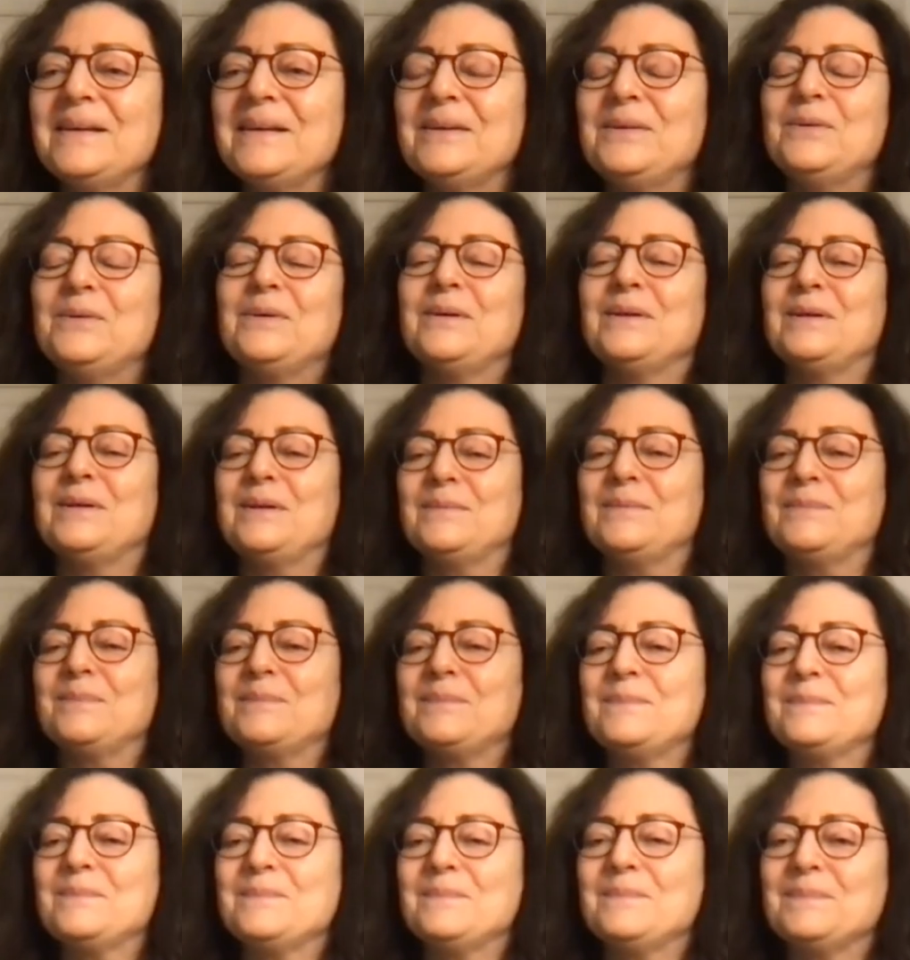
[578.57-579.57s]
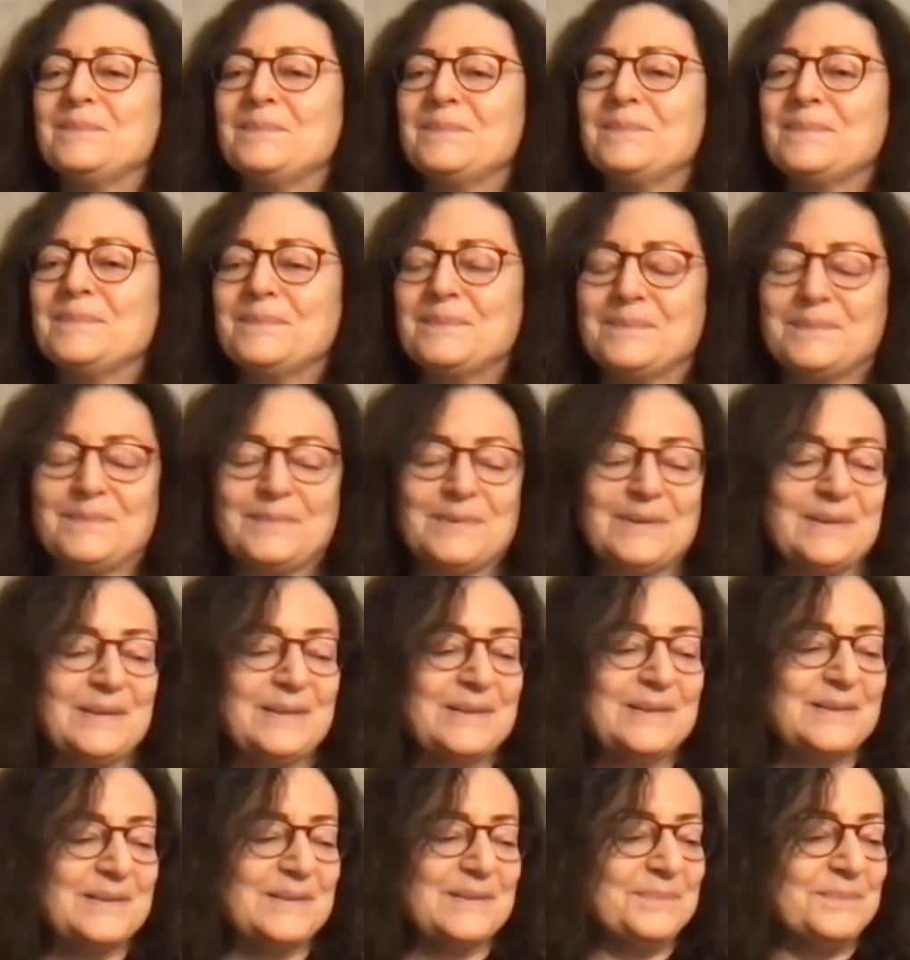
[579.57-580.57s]
Nora,
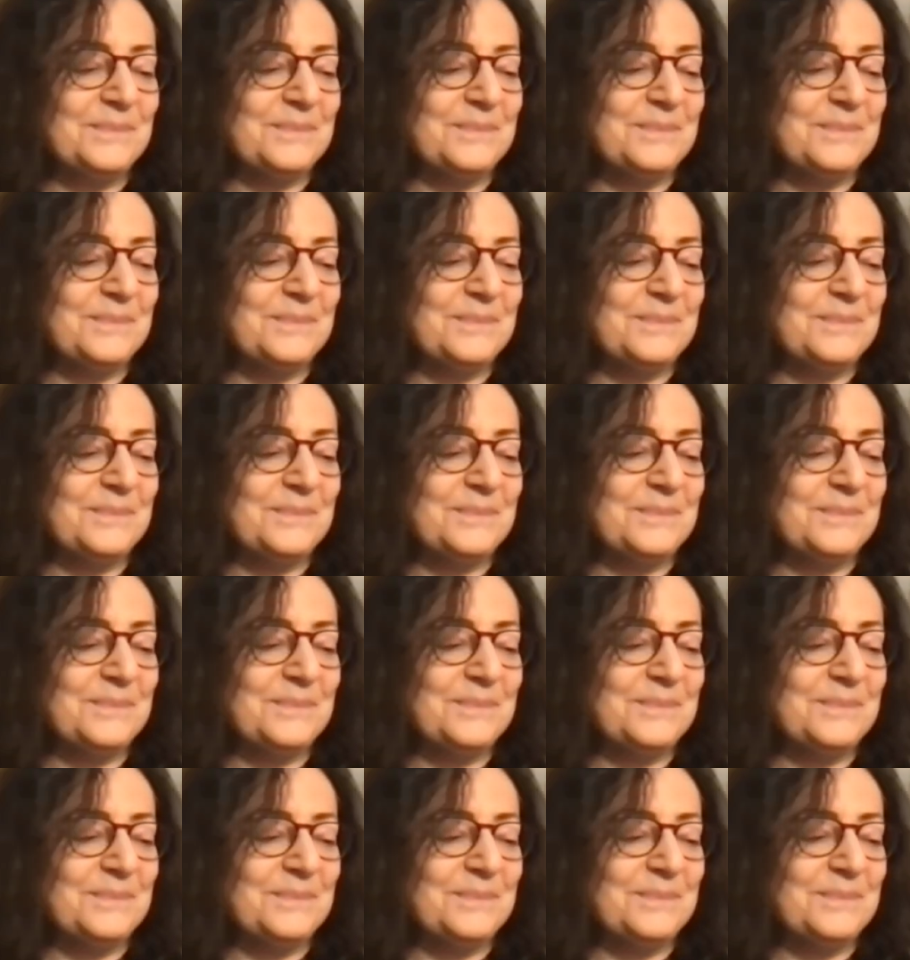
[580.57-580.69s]
please.